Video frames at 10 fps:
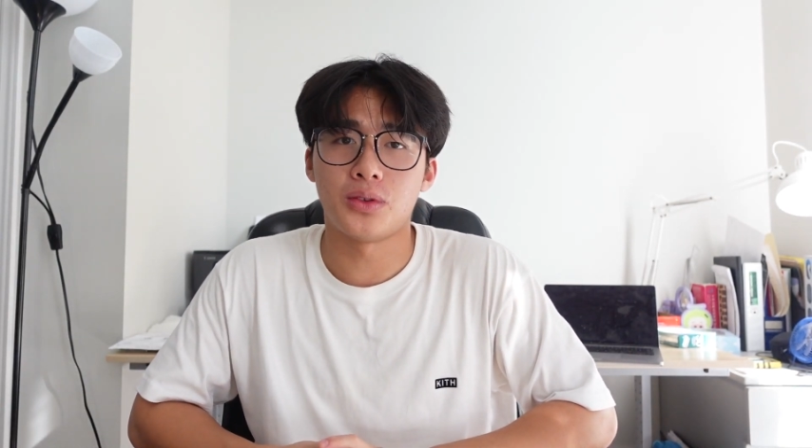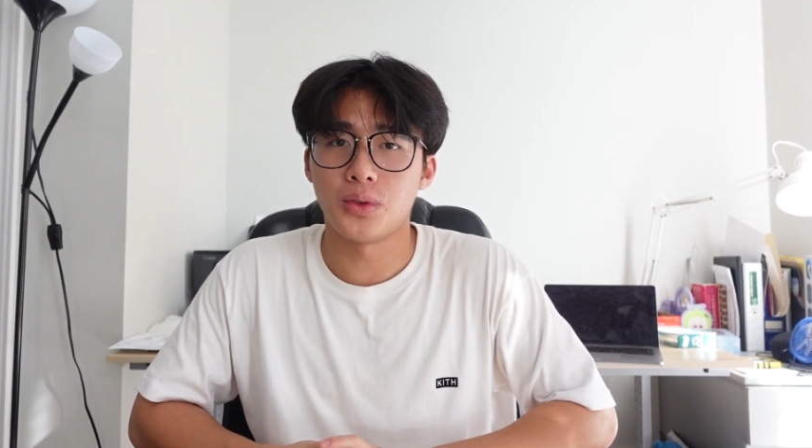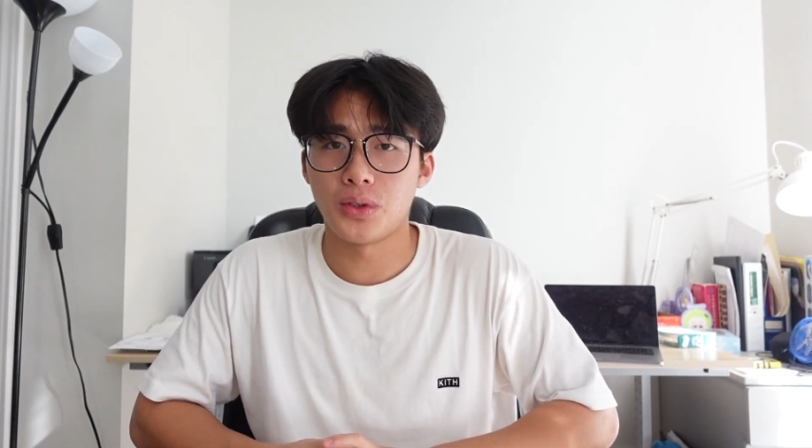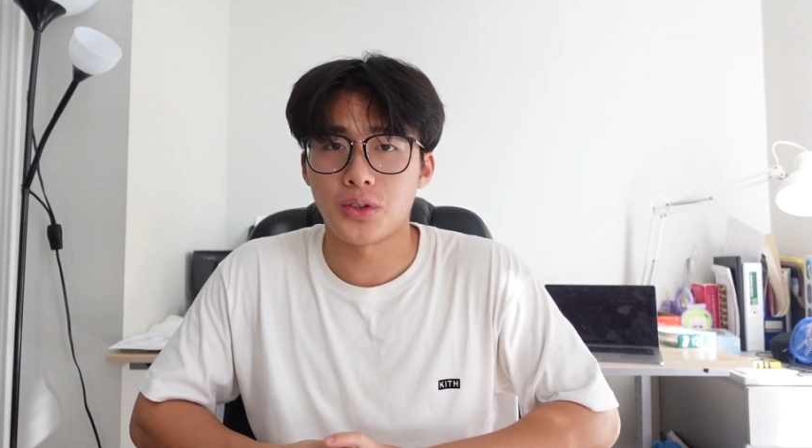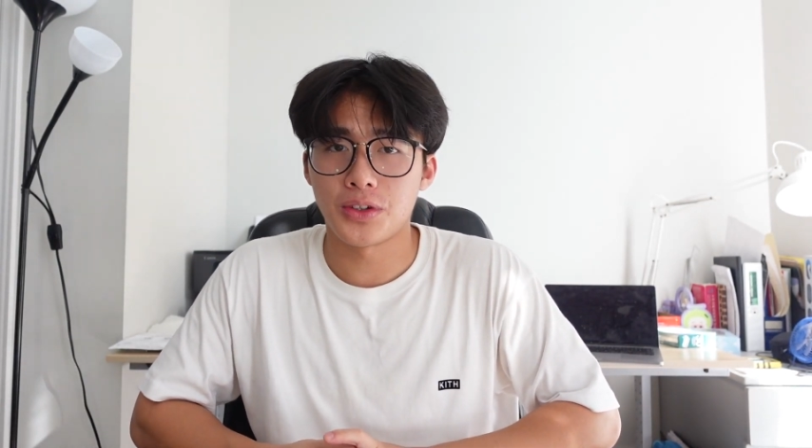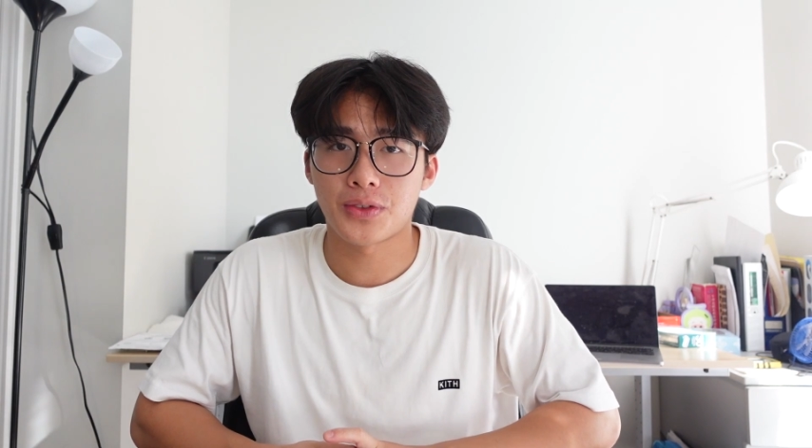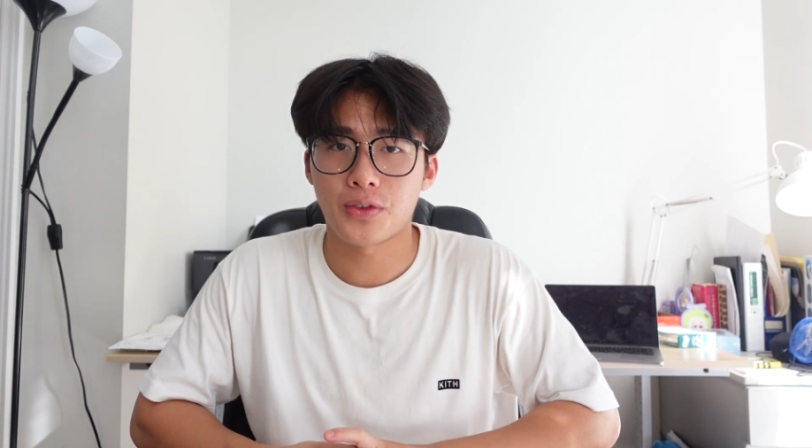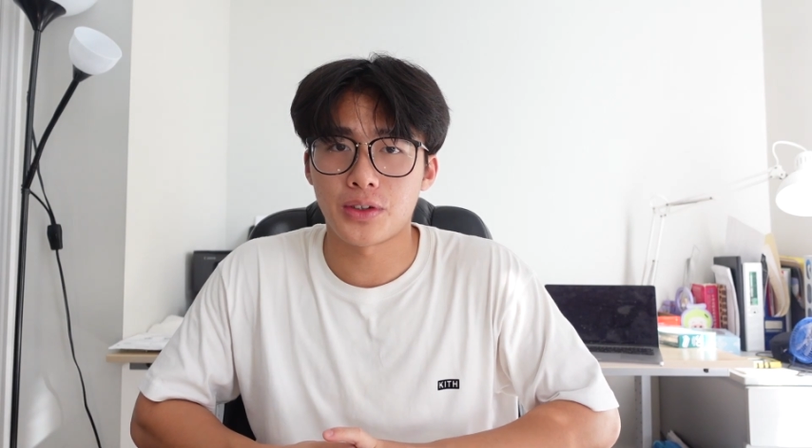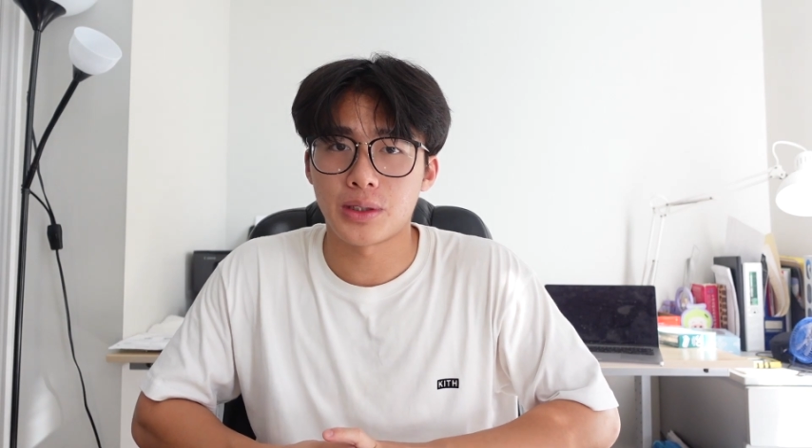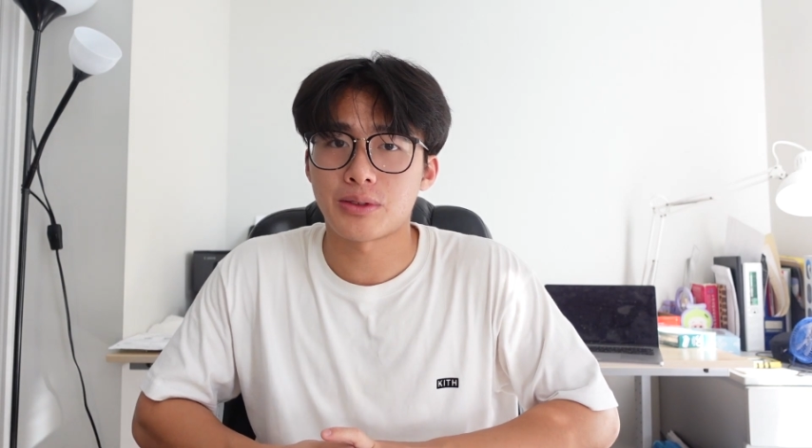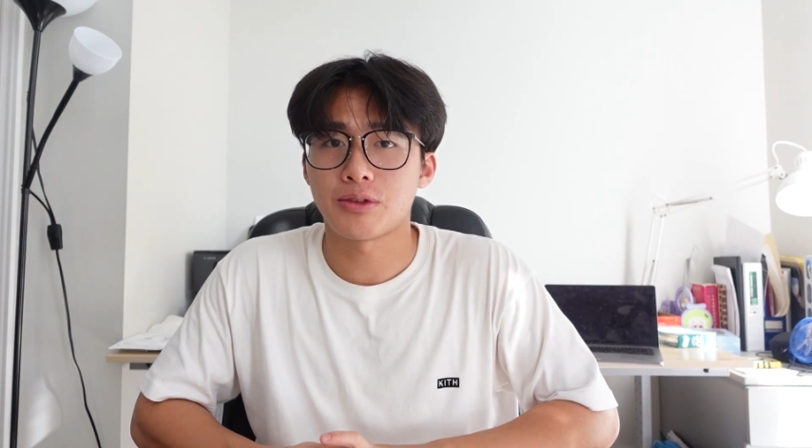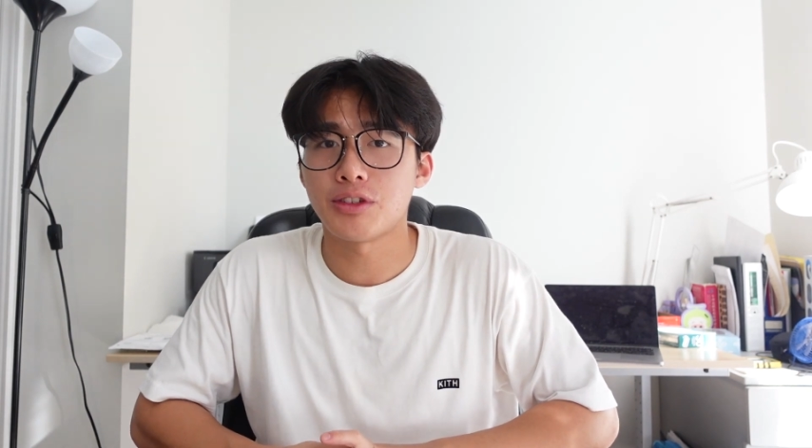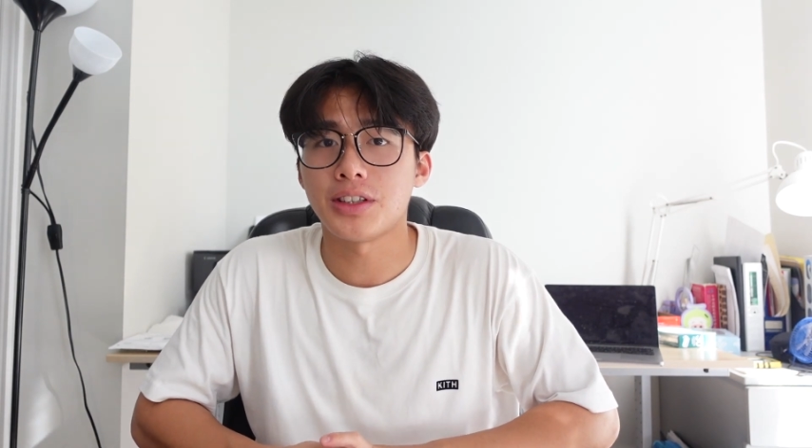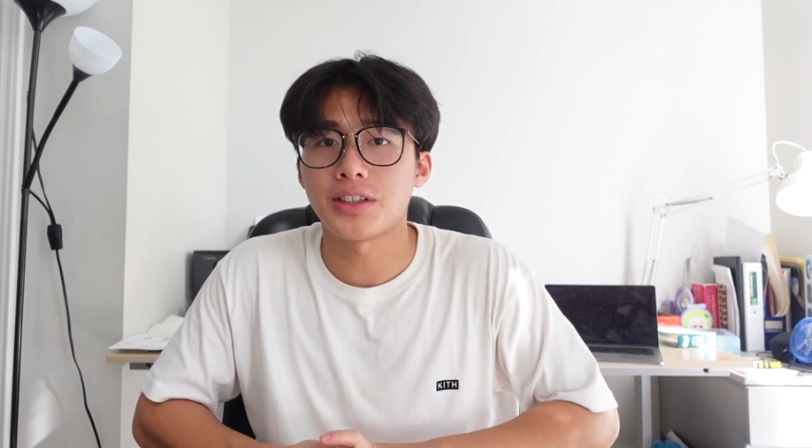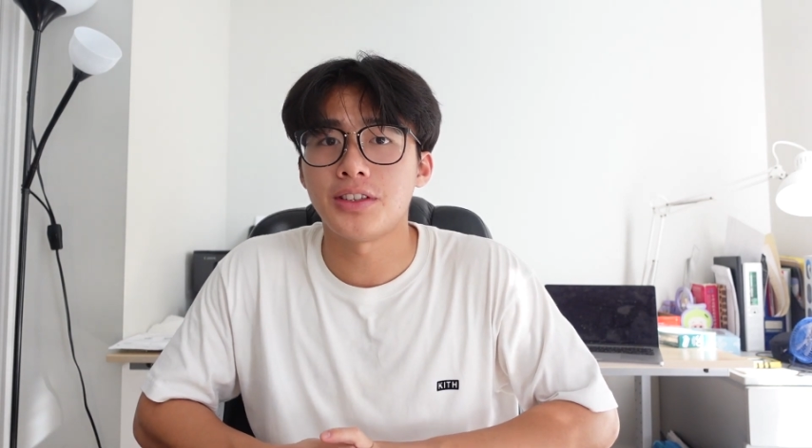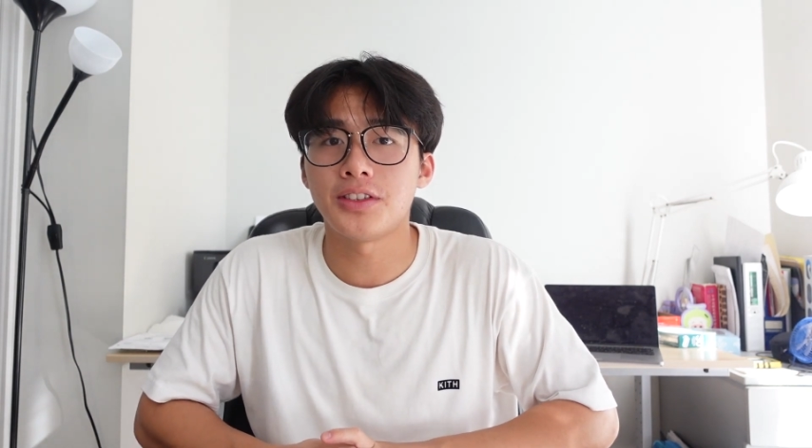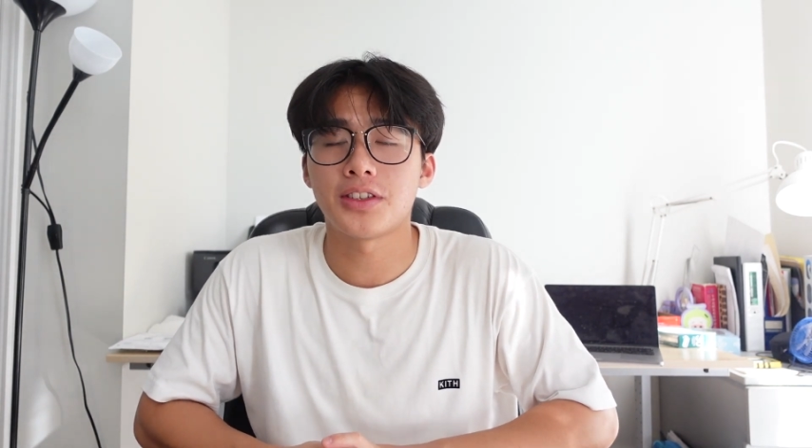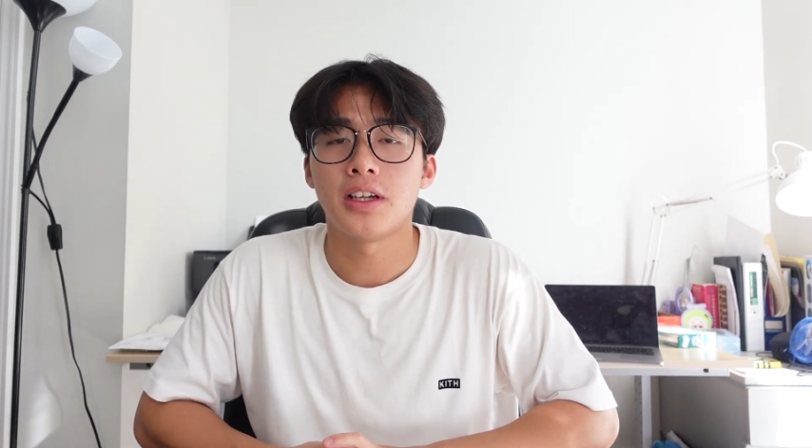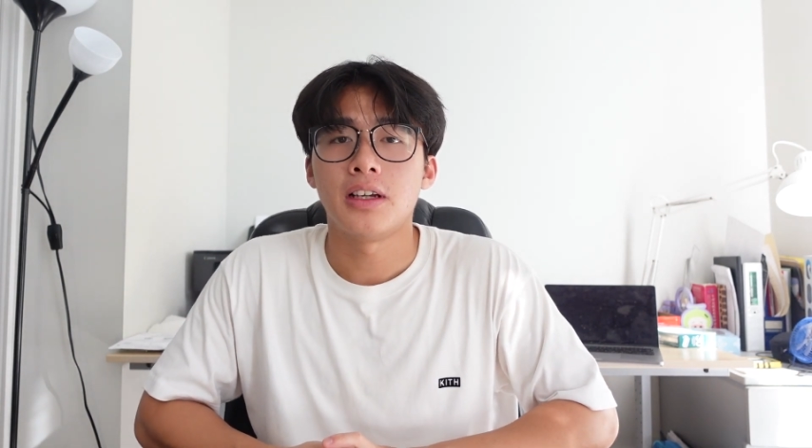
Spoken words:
do degrees for different reasons,